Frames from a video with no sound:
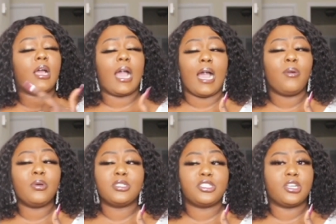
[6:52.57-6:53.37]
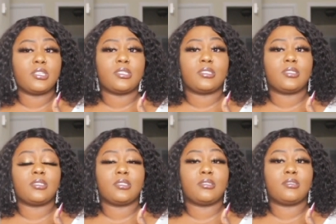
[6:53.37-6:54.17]
I was just,
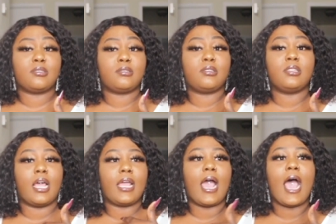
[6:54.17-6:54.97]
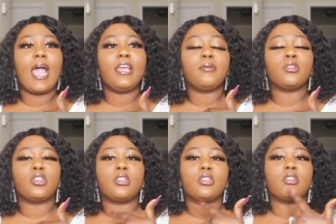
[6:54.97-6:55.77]
like, I
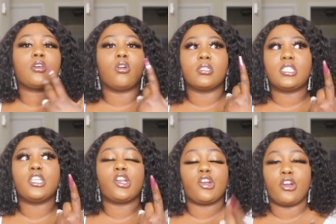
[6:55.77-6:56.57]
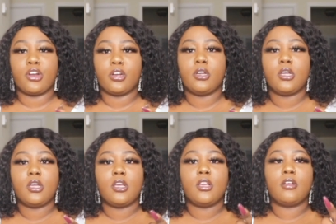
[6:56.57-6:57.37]
considered her
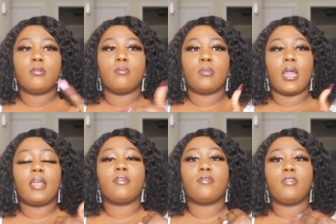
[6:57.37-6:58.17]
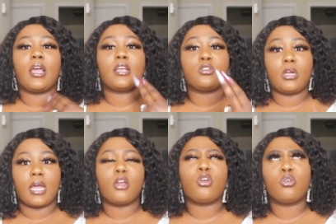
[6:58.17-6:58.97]
like like a,
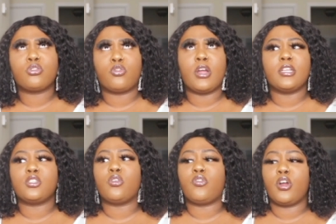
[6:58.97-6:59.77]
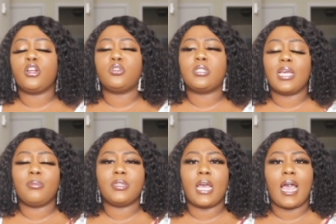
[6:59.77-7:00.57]
like a close friend. So for her to tell
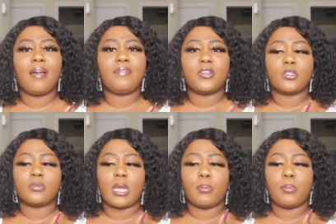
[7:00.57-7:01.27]
me that I felt some type